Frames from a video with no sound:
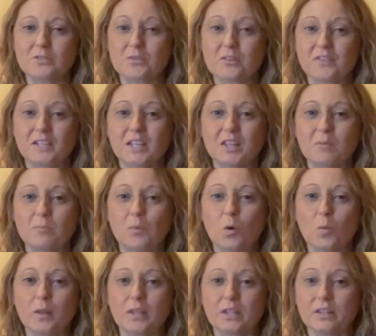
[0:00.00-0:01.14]
or even at the
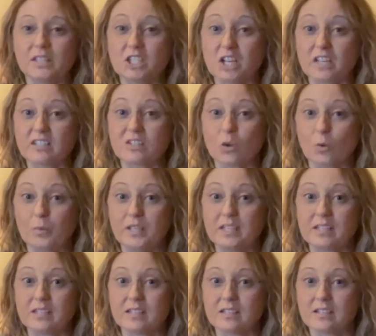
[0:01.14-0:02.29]
moment that the jigsaw
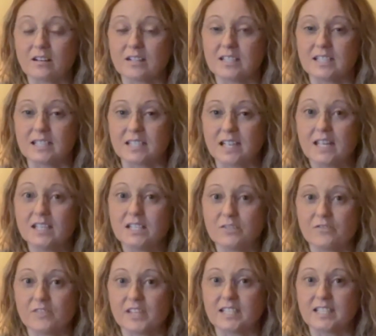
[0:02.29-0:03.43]
pieces started to
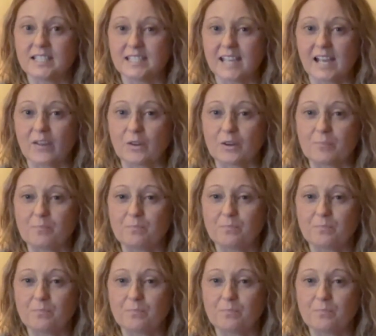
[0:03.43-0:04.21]
fit together.